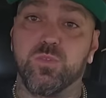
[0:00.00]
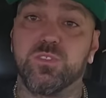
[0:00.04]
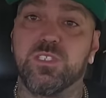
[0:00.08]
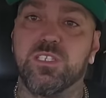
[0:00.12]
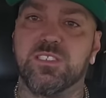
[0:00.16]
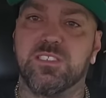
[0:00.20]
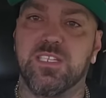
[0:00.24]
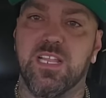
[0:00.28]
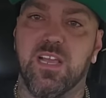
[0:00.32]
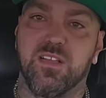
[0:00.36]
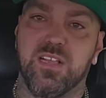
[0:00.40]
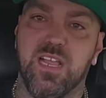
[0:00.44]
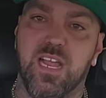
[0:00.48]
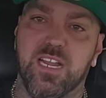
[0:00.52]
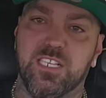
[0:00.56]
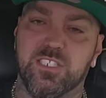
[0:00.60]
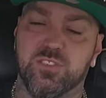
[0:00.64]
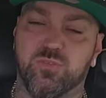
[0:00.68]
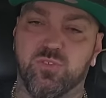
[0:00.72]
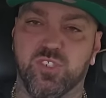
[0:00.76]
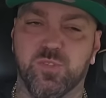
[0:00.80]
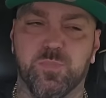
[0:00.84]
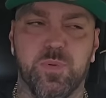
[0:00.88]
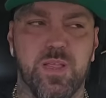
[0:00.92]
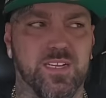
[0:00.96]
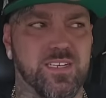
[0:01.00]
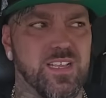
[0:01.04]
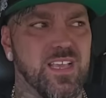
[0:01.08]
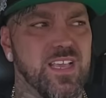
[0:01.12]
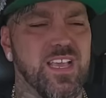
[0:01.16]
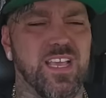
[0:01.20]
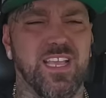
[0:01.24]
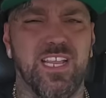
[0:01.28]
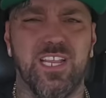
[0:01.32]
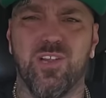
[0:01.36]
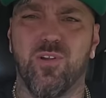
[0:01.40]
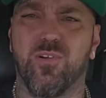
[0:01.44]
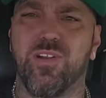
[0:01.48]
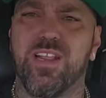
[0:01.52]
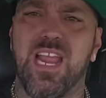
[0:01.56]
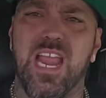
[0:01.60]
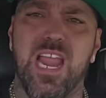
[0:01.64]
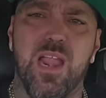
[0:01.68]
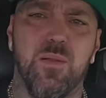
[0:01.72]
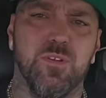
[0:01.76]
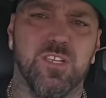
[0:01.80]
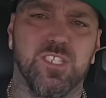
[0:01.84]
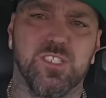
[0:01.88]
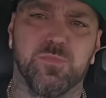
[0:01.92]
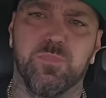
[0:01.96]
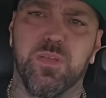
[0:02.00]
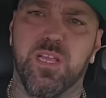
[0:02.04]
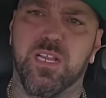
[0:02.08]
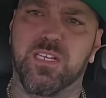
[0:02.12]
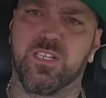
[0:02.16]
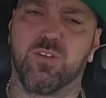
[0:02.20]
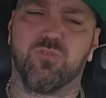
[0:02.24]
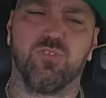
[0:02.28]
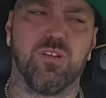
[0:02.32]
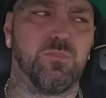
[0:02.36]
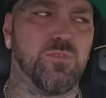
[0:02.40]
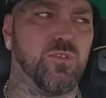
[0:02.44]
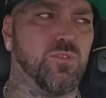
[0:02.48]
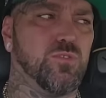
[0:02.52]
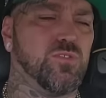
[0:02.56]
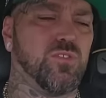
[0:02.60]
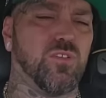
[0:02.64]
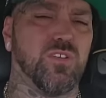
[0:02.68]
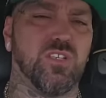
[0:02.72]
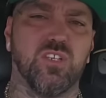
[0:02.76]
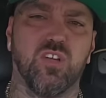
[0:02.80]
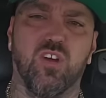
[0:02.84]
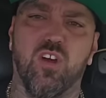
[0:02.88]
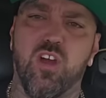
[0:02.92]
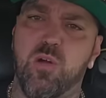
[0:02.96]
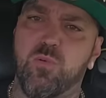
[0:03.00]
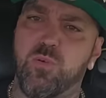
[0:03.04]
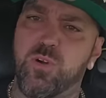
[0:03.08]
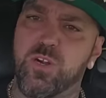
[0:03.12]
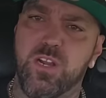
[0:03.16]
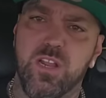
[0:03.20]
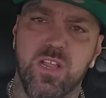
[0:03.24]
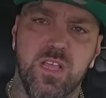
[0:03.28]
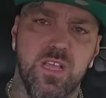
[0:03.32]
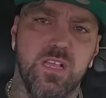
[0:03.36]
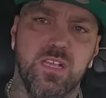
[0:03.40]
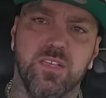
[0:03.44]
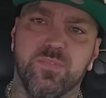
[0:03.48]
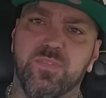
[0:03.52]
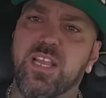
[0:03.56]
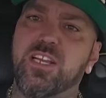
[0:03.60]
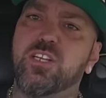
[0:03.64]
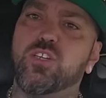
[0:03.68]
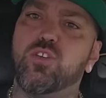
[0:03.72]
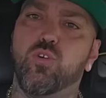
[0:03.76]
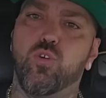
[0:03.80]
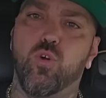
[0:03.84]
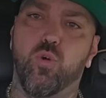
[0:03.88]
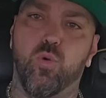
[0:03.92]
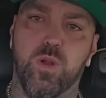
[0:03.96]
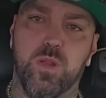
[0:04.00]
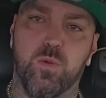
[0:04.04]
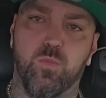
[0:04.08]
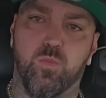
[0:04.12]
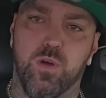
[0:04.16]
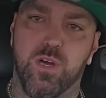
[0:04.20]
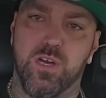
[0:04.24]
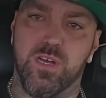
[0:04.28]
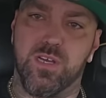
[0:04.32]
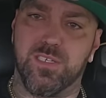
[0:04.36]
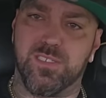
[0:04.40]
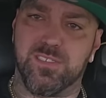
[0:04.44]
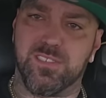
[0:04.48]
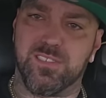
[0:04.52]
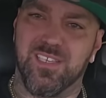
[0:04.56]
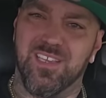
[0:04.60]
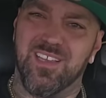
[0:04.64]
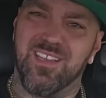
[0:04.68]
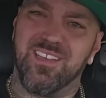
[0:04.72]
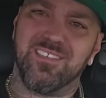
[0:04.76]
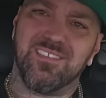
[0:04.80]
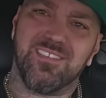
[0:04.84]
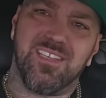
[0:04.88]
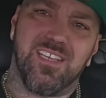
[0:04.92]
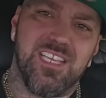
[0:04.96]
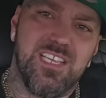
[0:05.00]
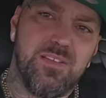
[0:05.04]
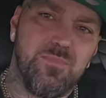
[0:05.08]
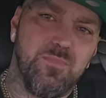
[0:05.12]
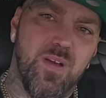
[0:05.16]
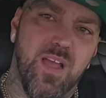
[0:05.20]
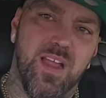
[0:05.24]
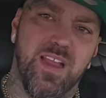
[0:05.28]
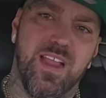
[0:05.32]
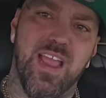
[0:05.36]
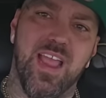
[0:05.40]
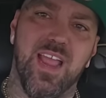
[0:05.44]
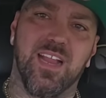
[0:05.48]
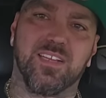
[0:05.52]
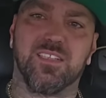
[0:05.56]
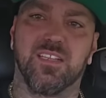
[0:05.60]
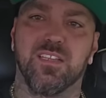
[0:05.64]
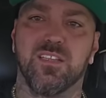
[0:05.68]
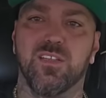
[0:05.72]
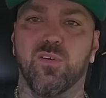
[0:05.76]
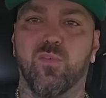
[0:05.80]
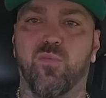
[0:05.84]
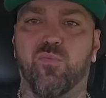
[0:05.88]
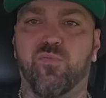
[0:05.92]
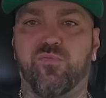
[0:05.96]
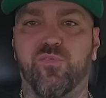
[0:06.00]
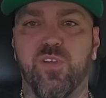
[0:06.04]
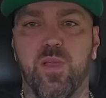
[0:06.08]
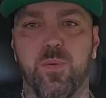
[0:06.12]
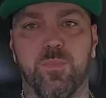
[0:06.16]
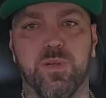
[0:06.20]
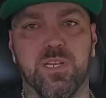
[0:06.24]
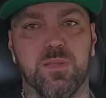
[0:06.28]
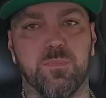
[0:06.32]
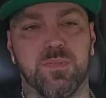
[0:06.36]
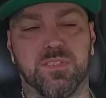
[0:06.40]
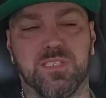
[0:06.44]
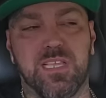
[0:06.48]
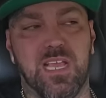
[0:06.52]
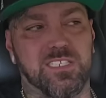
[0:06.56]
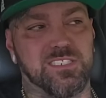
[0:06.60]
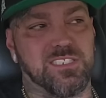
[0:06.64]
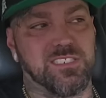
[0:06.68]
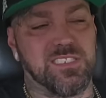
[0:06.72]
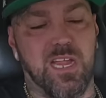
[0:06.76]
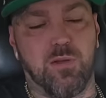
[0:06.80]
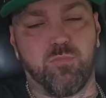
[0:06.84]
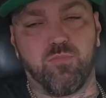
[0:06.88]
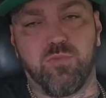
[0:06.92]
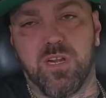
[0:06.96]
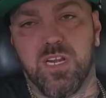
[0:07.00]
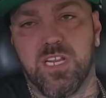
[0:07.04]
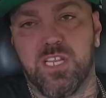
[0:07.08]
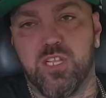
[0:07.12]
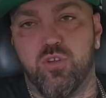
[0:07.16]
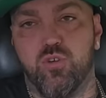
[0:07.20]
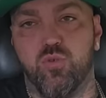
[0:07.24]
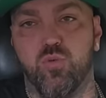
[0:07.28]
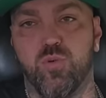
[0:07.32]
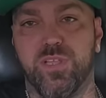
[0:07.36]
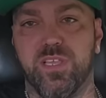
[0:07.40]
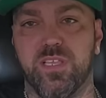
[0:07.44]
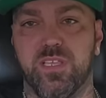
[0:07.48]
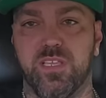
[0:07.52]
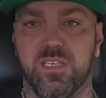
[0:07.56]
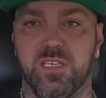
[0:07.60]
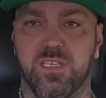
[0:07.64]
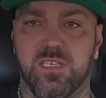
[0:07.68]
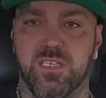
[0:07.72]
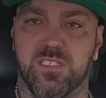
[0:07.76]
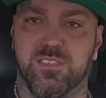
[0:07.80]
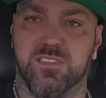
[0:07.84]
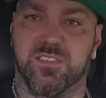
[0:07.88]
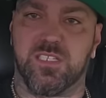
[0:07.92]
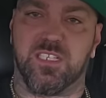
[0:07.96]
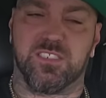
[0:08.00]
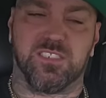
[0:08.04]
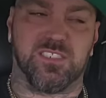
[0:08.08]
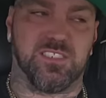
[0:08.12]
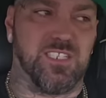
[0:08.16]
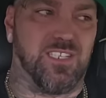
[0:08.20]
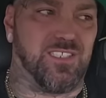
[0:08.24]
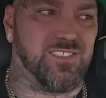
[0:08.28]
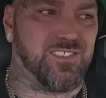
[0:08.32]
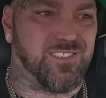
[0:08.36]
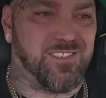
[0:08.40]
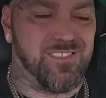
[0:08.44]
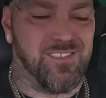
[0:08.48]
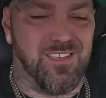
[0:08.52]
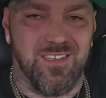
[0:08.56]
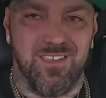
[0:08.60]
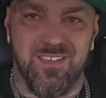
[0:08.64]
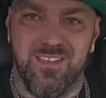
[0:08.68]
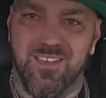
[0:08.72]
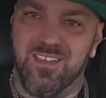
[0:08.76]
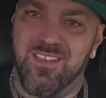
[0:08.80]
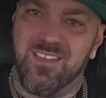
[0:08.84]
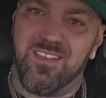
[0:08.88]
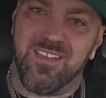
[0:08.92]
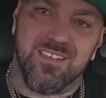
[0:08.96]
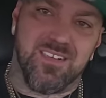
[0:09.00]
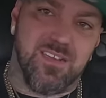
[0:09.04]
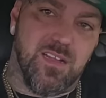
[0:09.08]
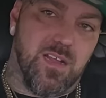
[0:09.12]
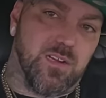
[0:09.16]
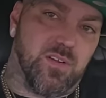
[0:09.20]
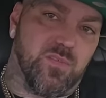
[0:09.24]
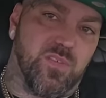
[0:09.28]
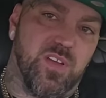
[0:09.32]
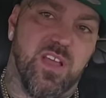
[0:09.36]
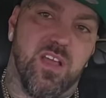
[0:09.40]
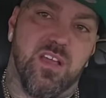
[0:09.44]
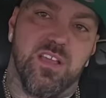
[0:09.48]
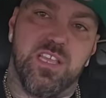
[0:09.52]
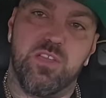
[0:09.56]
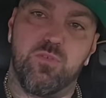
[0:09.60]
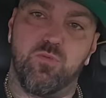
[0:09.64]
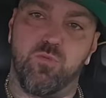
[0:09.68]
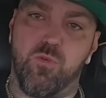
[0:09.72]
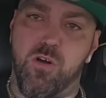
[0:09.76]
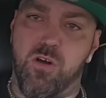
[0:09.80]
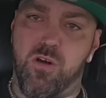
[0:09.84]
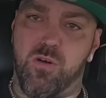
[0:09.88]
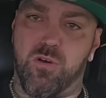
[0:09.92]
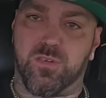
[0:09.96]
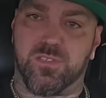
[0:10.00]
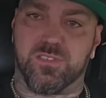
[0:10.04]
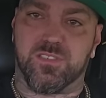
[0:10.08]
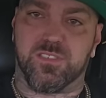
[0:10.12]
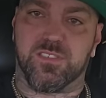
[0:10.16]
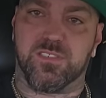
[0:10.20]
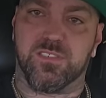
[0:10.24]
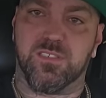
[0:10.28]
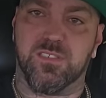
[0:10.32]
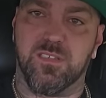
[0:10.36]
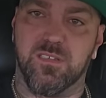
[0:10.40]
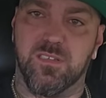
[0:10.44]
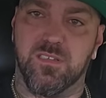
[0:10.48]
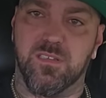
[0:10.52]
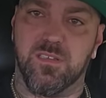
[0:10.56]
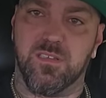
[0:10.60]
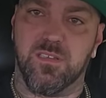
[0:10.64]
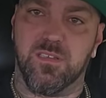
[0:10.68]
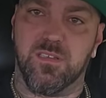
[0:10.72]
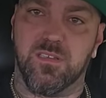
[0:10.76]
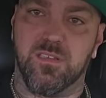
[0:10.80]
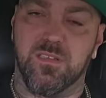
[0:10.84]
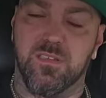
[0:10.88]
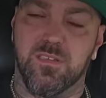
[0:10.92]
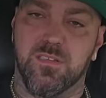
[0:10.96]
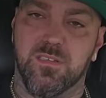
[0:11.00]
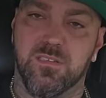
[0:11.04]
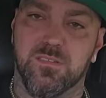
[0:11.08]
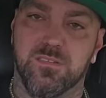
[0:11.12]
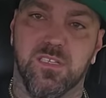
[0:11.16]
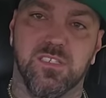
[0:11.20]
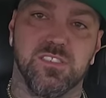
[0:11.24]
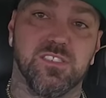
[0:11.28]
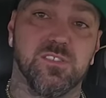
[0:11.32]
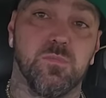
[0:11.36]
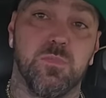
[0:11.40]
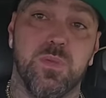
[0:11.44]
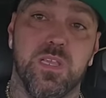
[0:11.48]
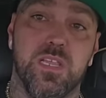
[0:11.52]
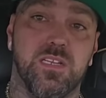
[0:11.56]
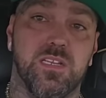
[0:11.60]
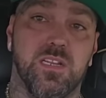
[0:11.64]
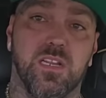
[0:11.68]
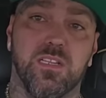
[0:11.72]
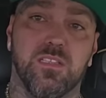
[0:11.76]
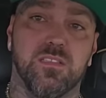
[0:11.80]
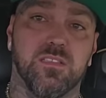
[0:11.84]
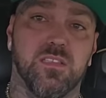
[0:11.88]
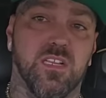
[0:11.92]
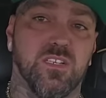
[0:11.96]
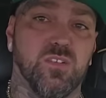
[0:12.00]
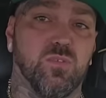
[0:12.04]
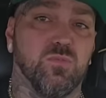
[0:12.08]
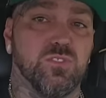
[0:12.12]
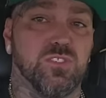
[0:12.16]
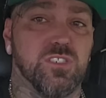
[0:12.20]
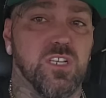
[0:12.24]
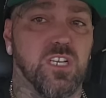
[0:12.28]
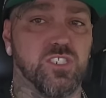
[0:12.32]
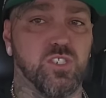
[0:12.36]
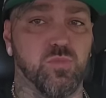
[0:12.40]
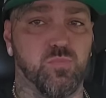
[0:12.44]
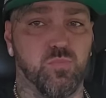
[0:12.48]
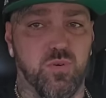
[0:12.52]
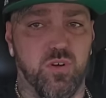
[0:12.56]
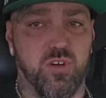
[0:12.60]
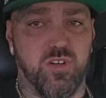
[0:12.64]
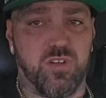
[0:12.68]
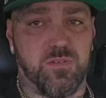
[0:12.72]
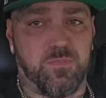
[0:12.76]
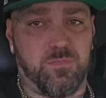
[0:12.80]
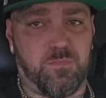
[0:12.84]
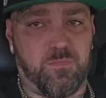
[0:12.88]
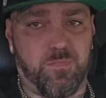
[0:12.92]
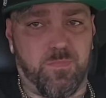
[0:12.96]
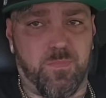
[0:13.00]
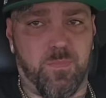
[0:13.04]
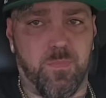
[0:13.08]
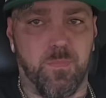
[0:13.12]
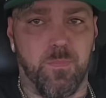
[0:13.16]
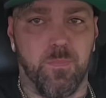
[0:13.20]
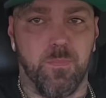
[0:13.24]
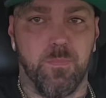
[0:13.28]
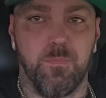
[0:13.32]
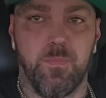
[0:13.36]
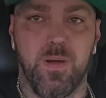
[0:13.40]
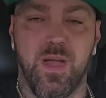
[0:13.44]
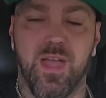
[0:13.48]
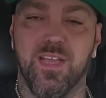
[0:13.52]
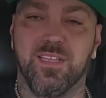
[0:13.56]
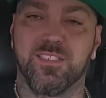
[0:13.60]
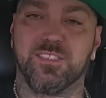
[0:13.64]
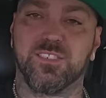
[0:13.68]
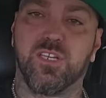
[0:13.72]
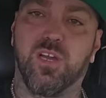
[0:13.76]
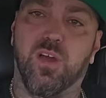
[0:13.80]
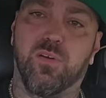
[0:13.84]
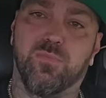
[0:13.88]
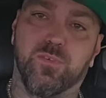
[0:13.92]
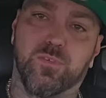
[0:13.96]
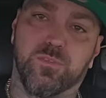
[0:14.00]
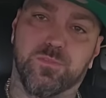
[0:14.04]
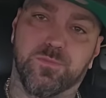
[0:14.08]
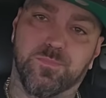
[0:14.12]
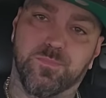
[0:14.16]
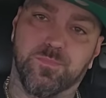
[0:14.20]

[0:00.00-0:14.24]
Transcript: he's now got his respect. He already had respect. The Crip dudes on the yard where they knew who he was. Yeah, he might act a little feminine, but that's not really who he is. That's just kind of how he walks doesn't mean anything. Don't judge a book by its cover.